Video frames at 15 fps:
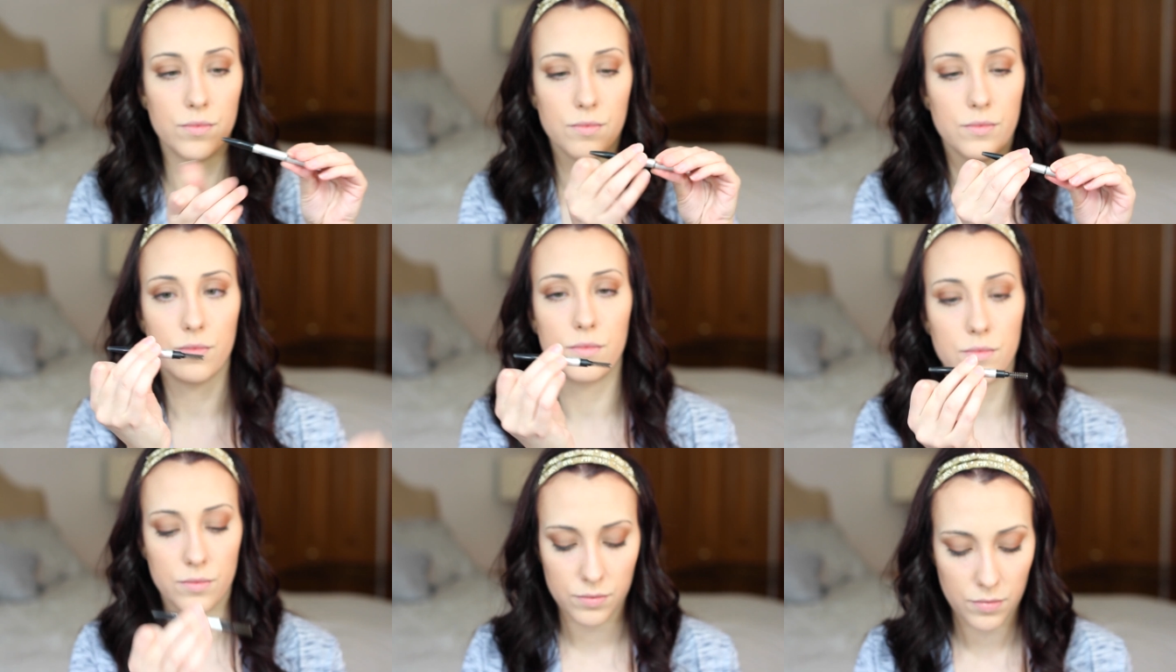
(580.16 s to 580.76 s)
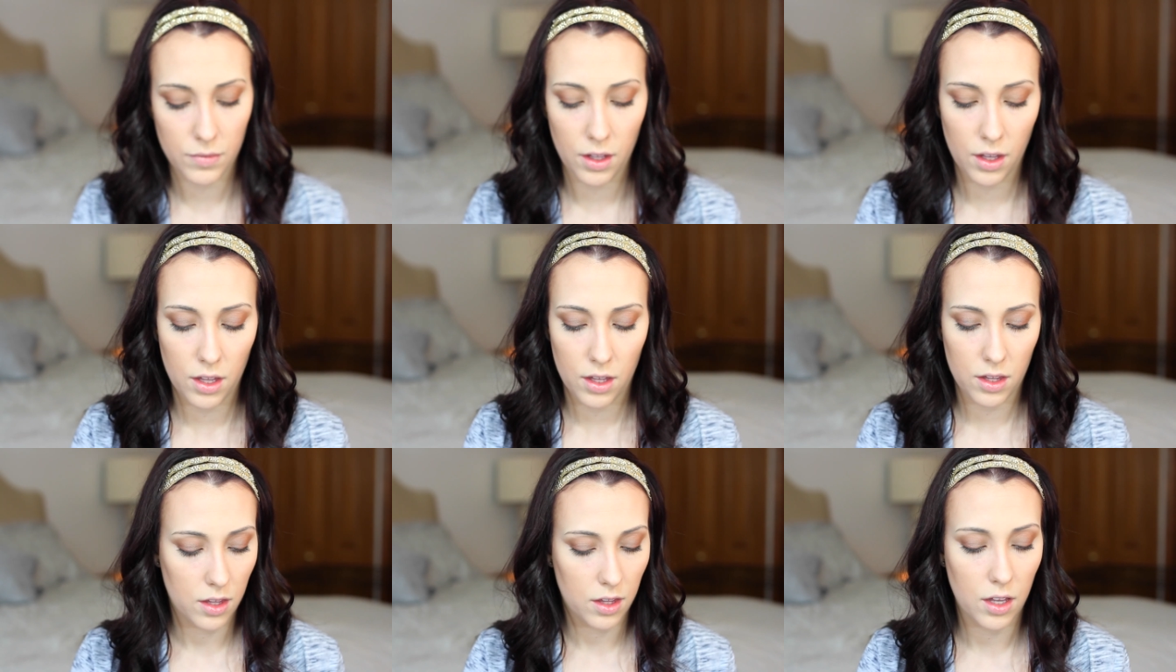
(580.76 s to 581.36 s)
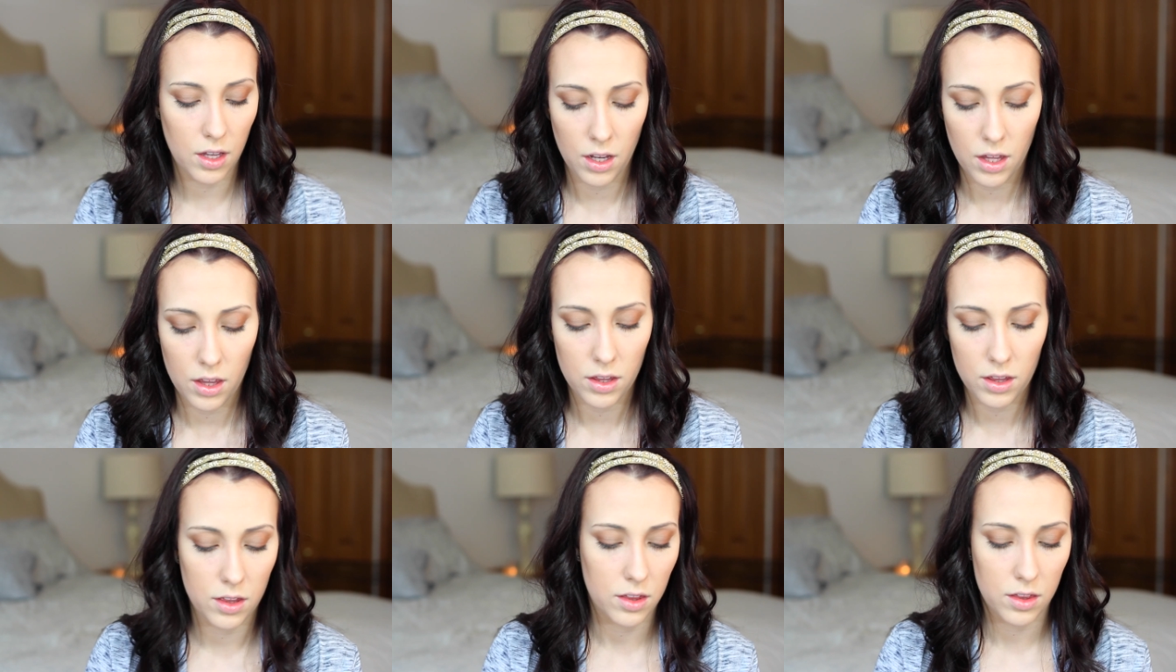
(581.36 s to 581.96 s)
always seem to clump on me.
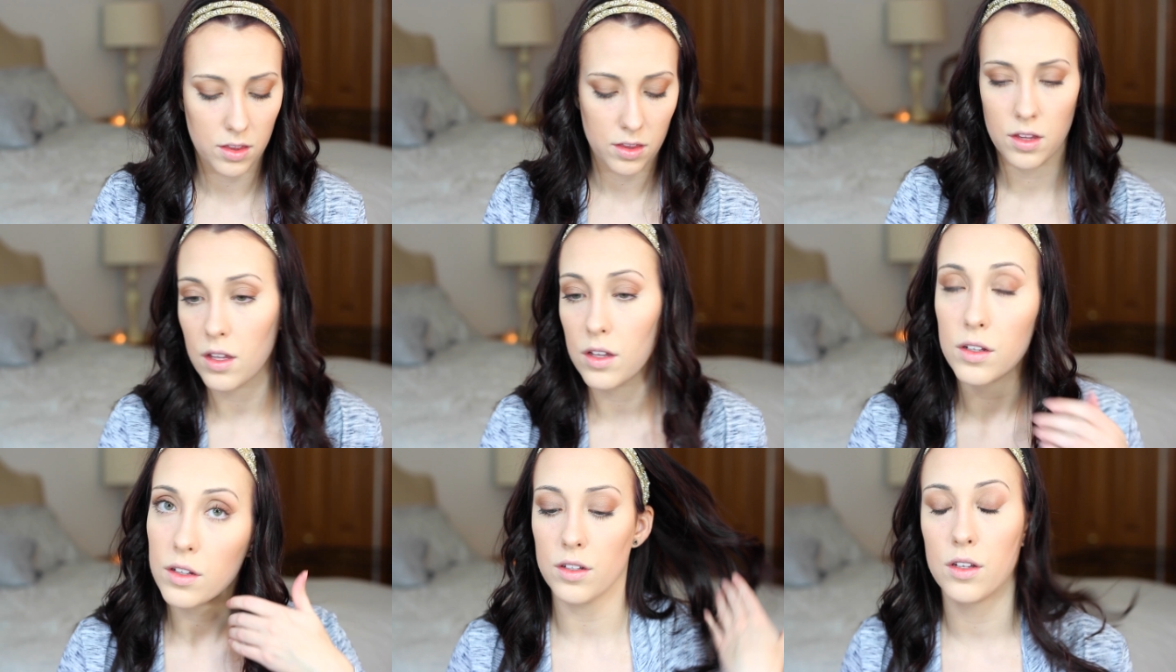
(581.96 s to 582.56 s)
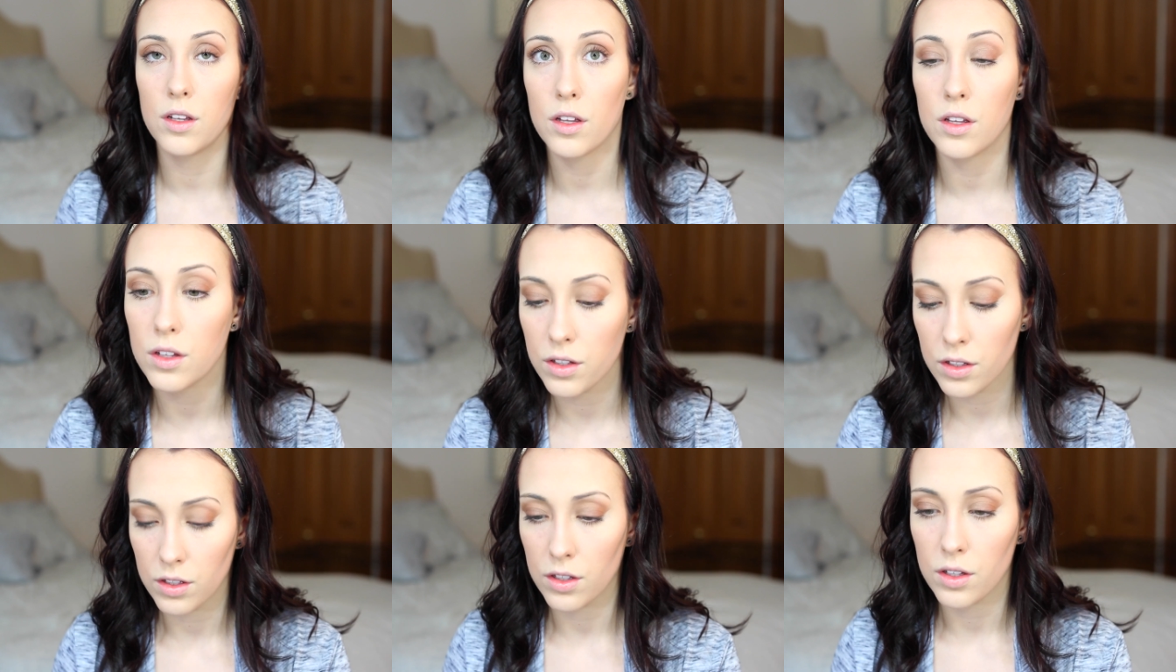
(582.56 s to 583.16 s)
And I don't really like the clumpy look